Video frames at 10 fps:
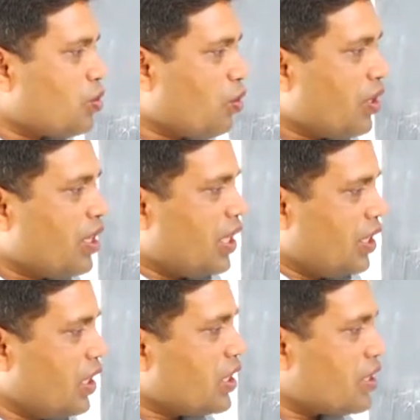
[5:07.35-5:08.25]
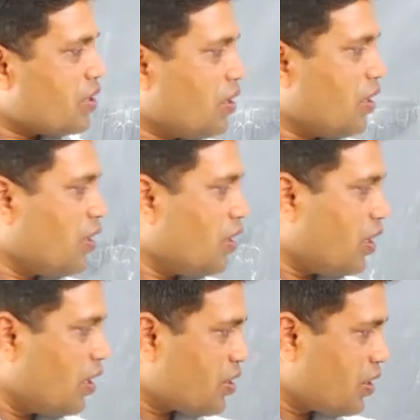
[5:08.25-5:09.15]
So in this
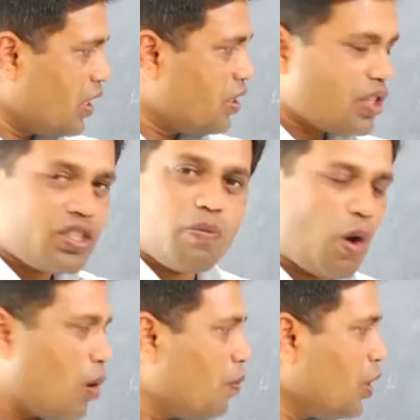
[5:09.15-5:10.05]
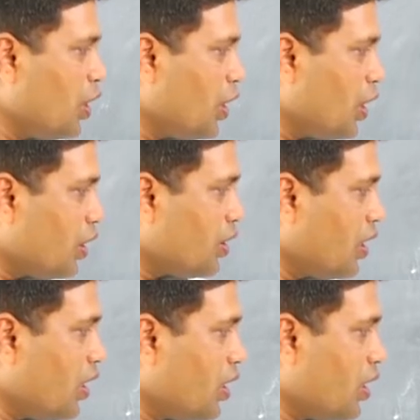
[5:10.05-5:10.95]
in such a problem the